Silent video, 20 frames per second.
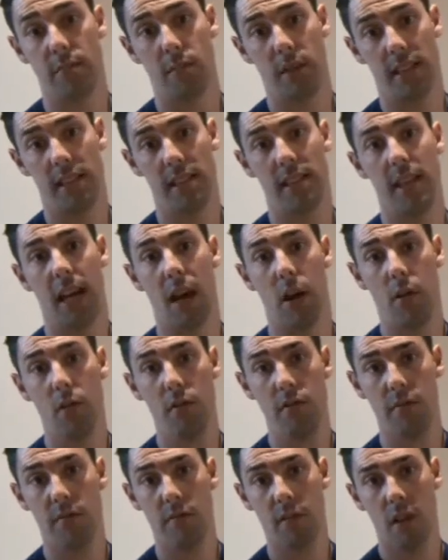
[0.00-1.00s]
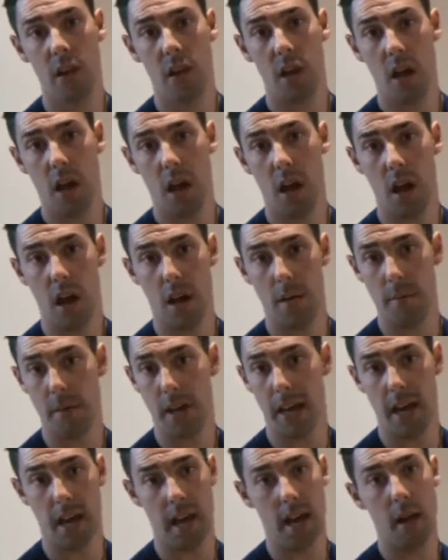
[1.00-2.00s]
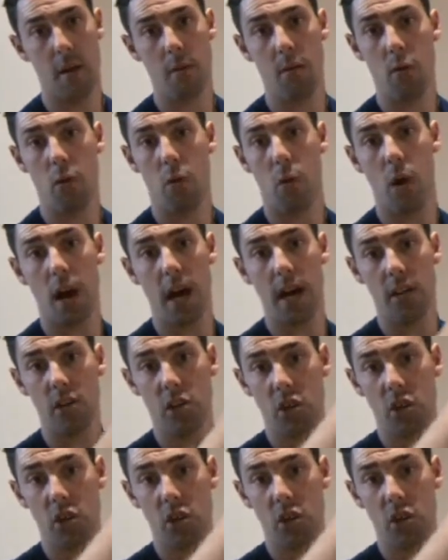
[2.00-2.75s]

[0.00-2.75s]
myself. Here, quite